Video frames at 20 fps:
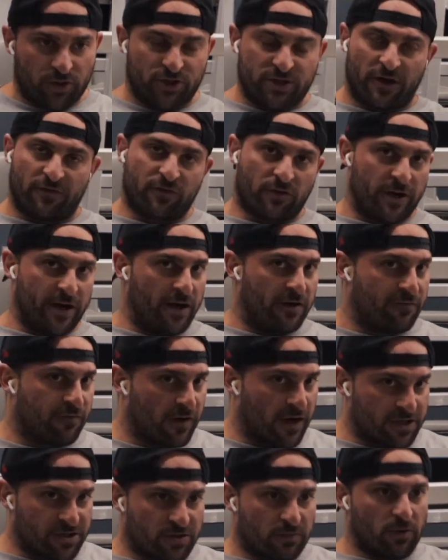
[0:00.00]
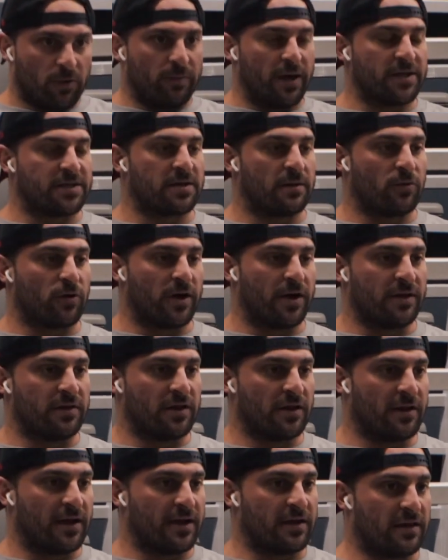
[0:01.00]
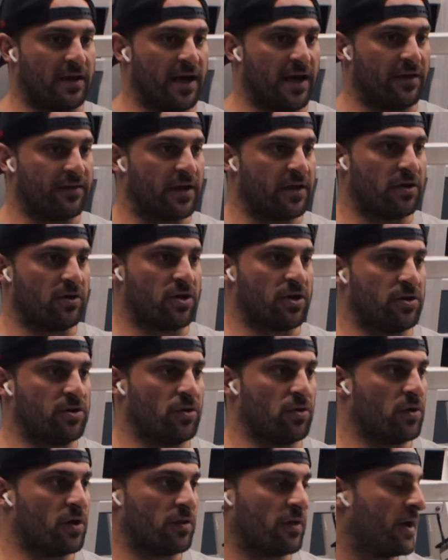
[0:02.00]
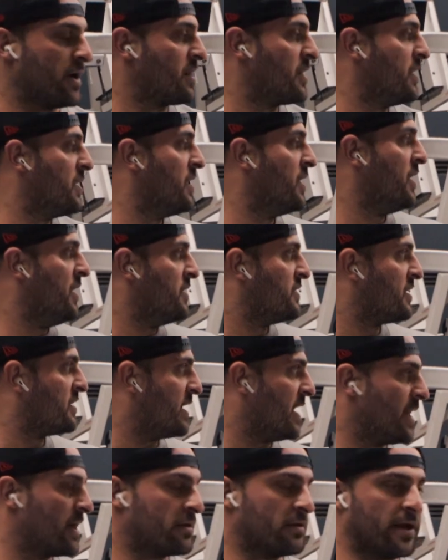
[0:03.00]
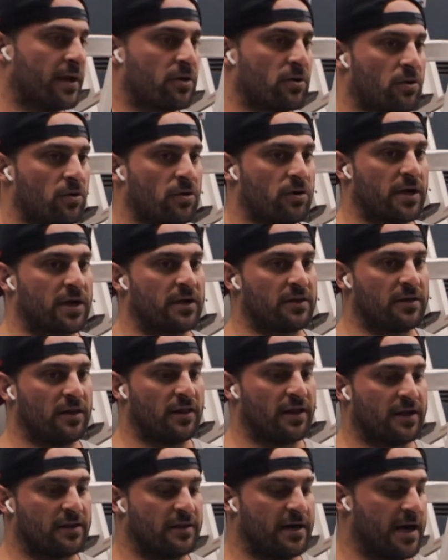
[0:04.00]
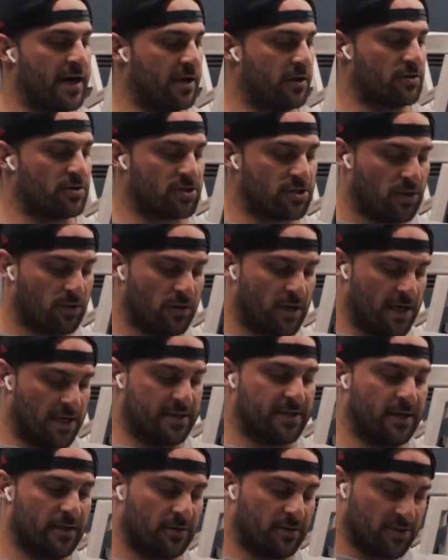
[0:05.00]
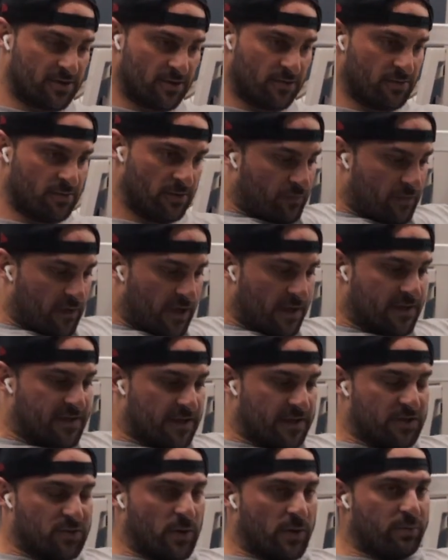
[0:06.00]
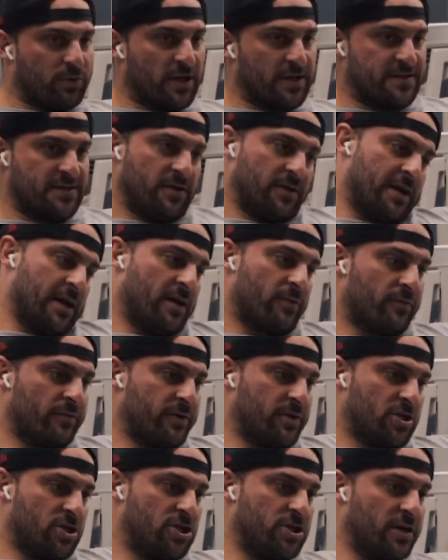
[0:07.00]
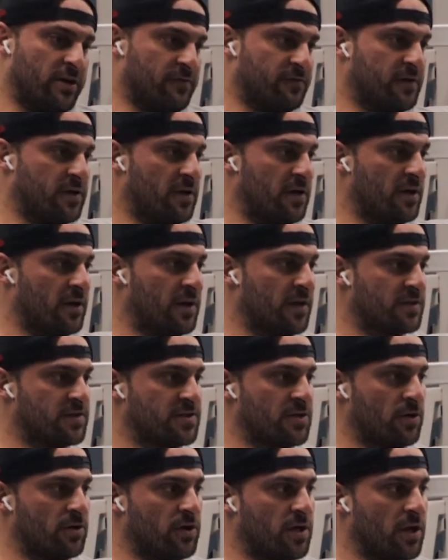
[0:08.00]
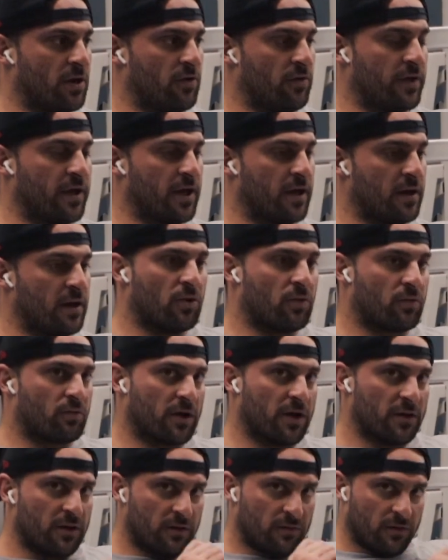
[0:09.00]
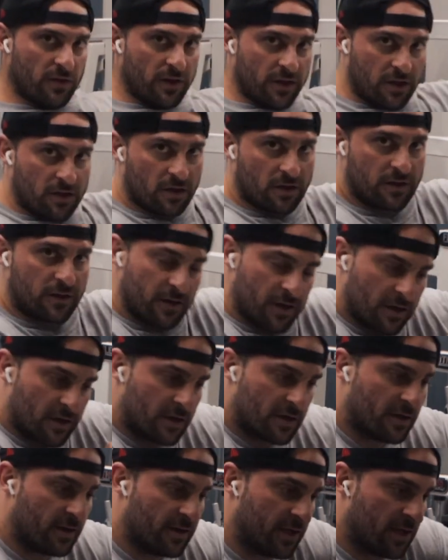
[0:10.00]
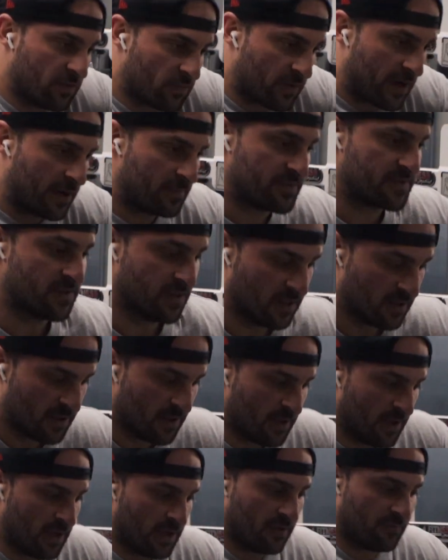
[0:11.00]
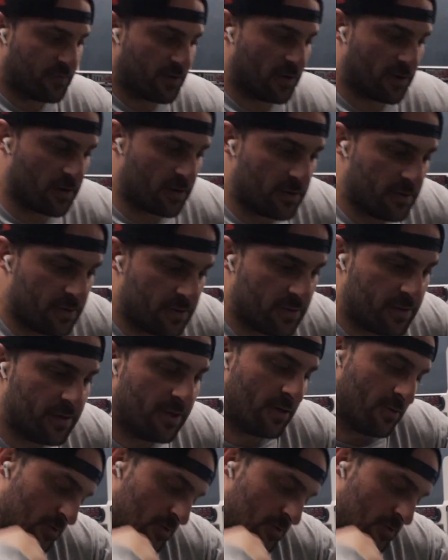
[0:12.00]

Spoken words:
yourself around for extra momentum or anything like that you could do on like the lying leg curl or anything like that. You're so locked in, you're so into this one place, you can't really shift. And so you can only get really, really good, clean reps if you're, you know,